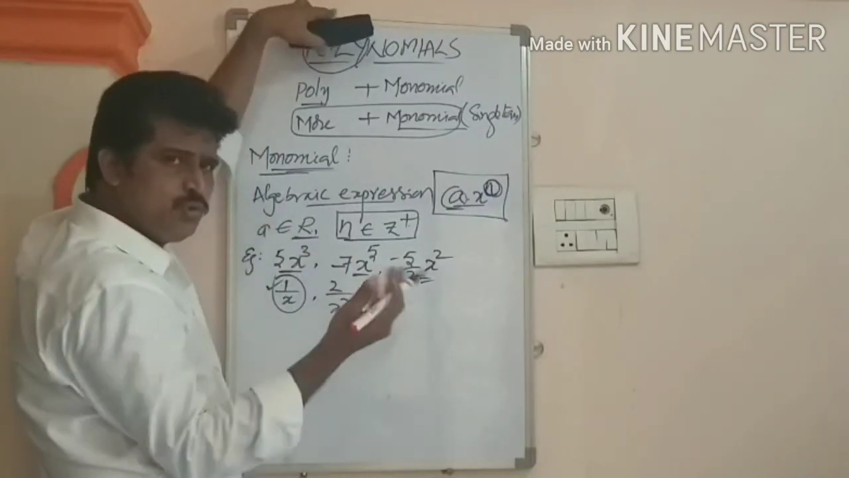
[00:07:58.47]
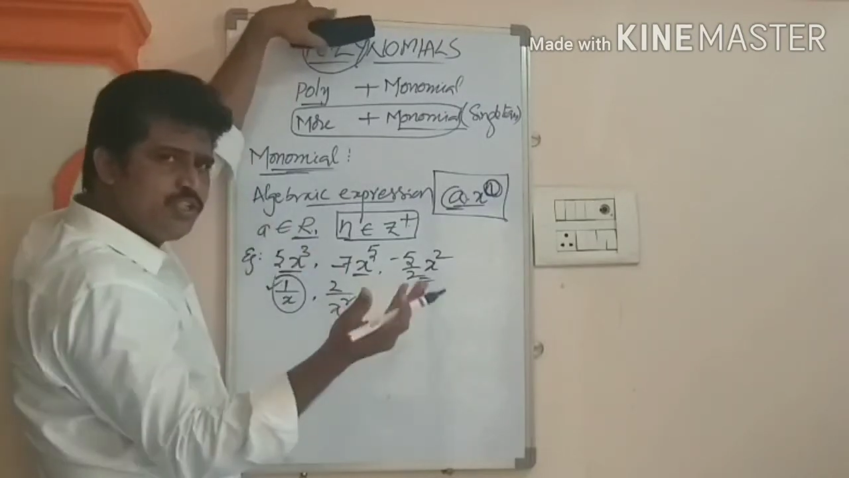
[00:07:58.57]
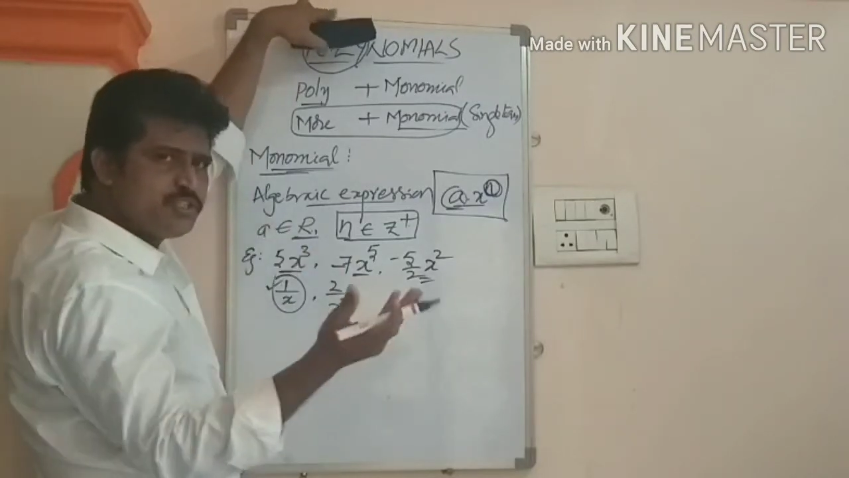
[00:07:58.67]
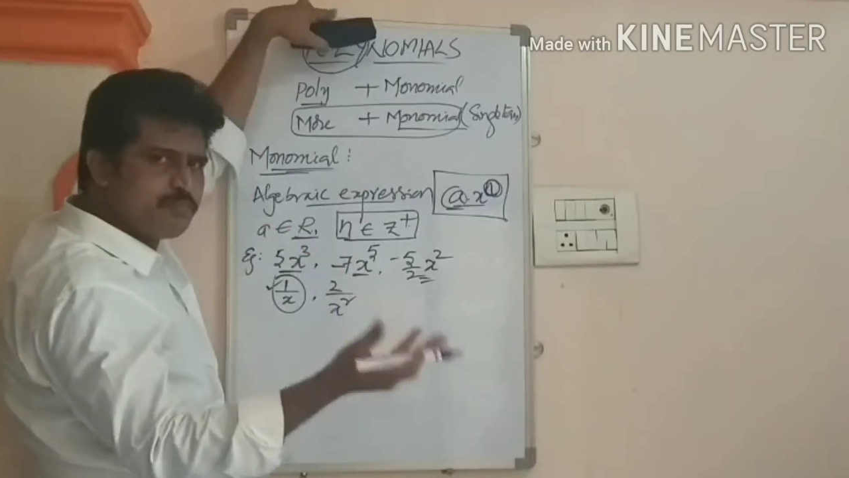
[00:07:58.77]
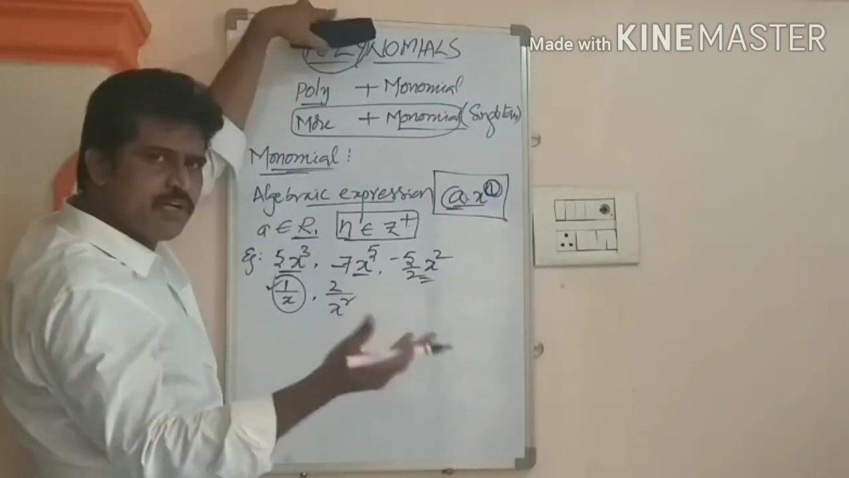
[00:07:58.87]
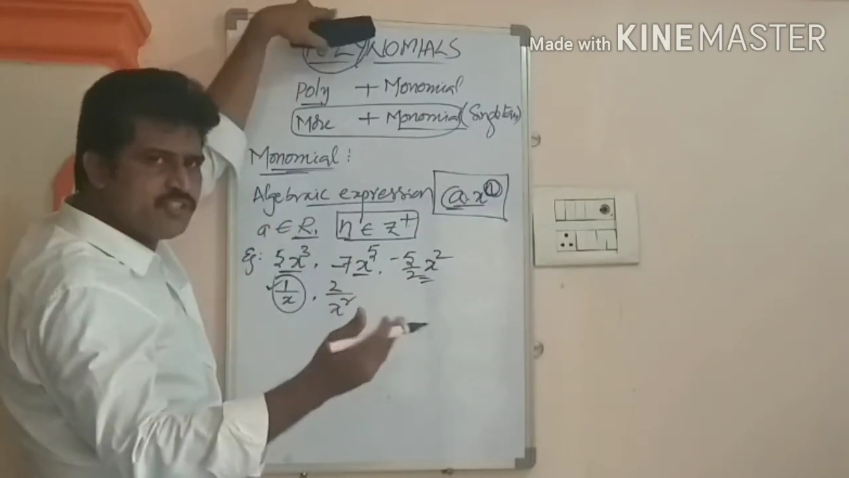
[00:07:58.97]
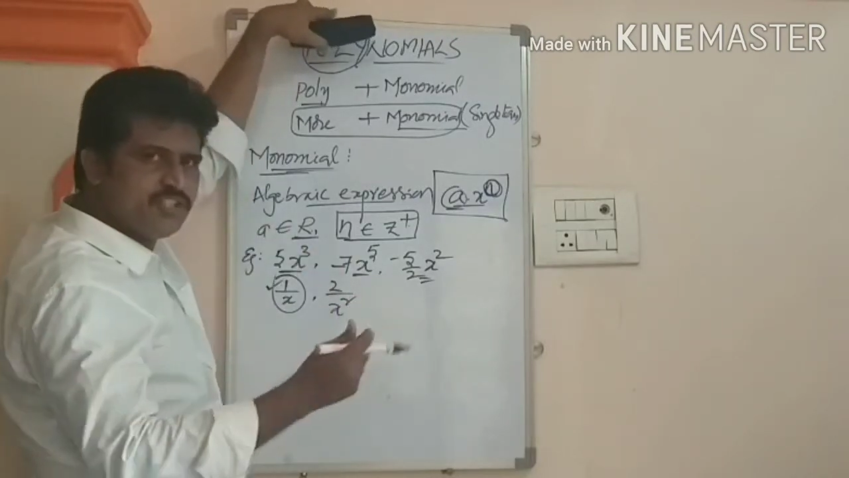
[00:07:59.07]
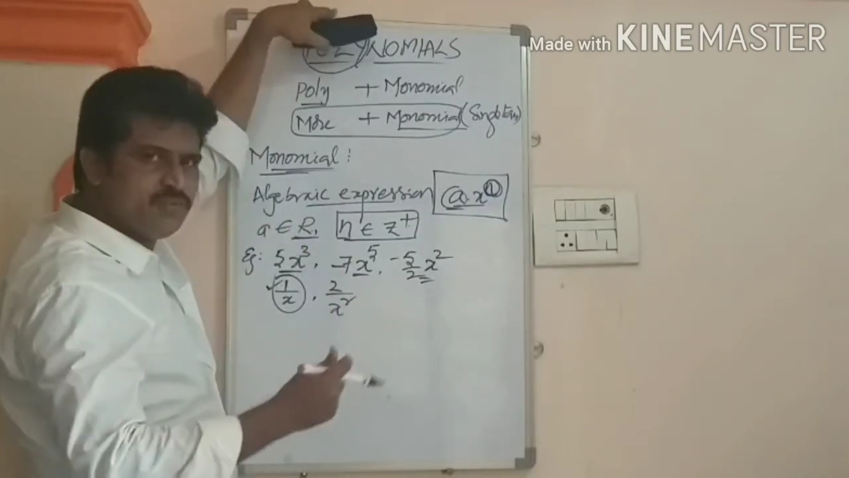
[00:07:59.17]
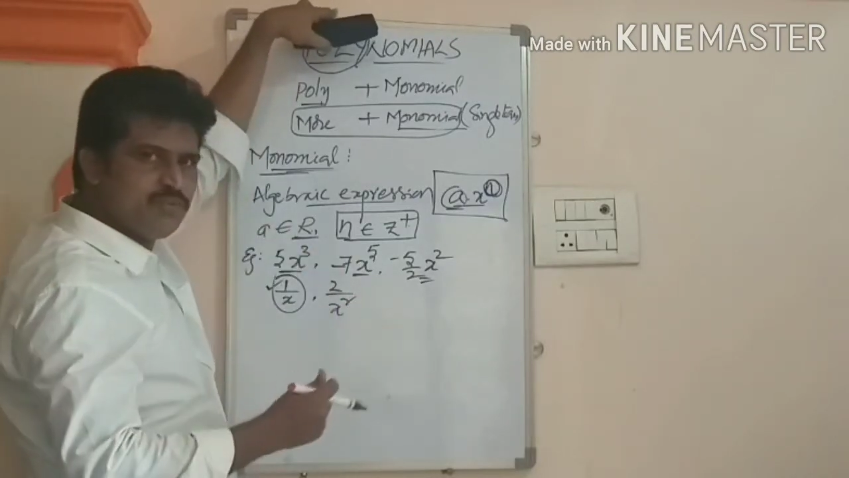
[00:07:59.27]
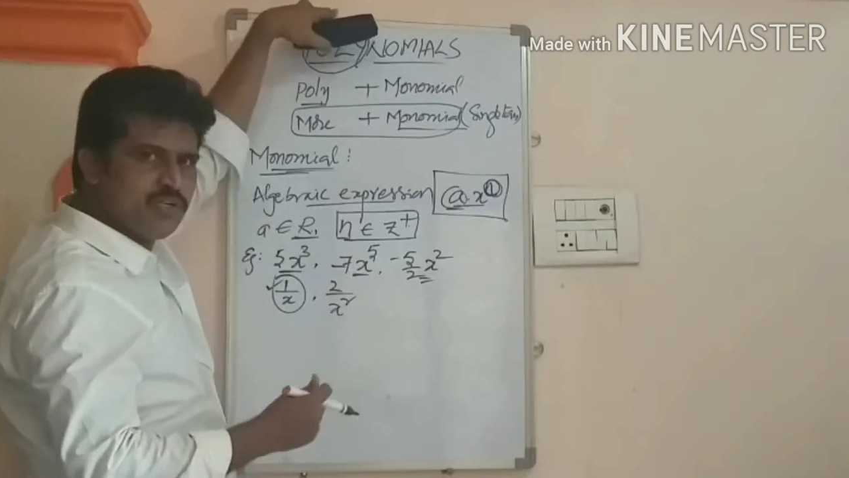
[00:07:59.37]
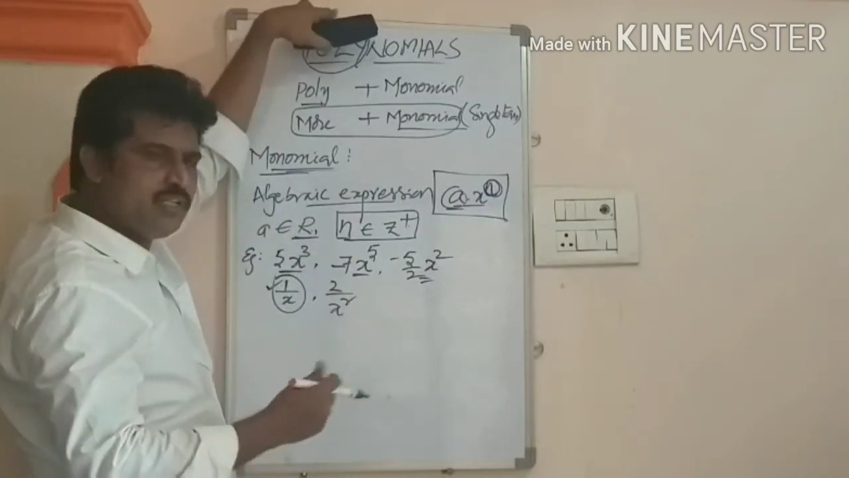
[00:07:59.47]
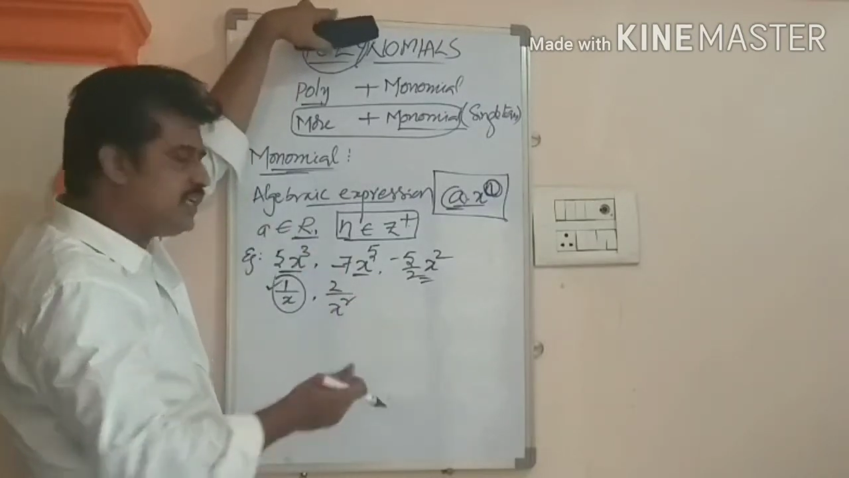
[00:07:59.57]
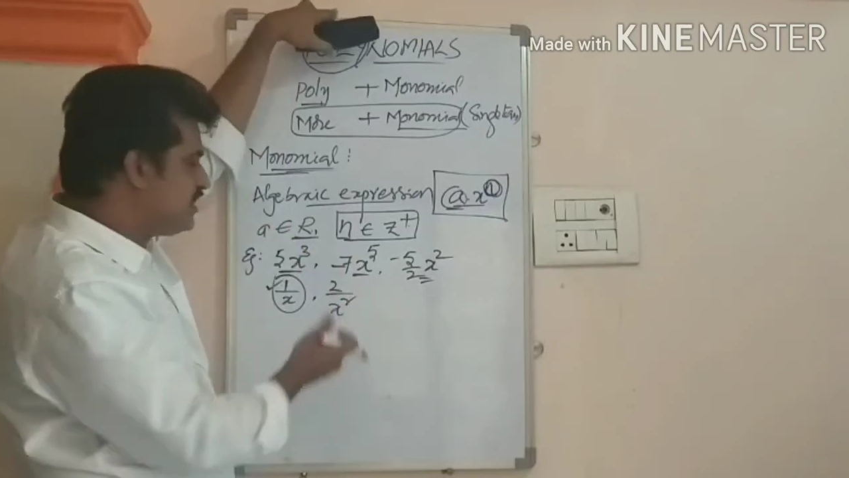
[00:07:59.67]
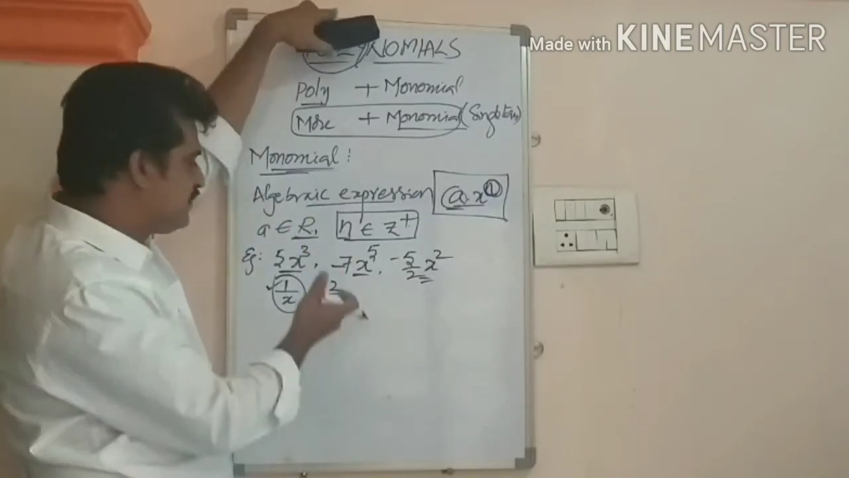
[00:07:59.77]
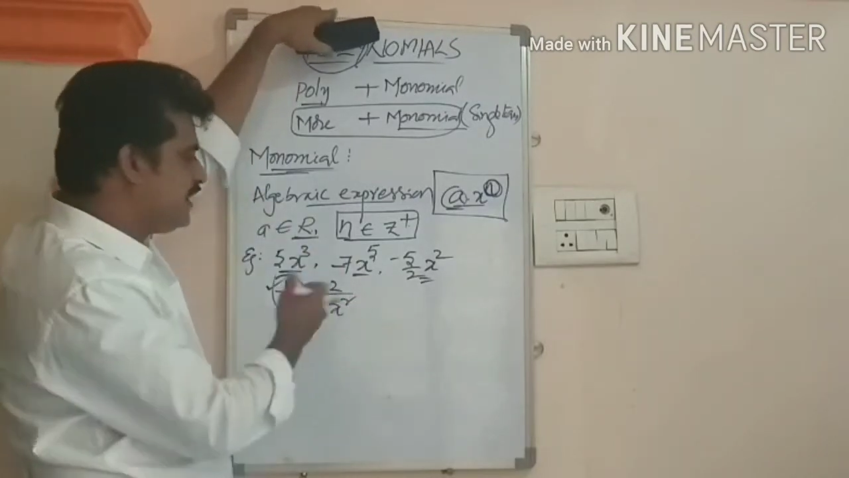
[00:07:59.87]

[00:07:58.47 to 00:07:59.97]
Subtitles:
is positive only, that's why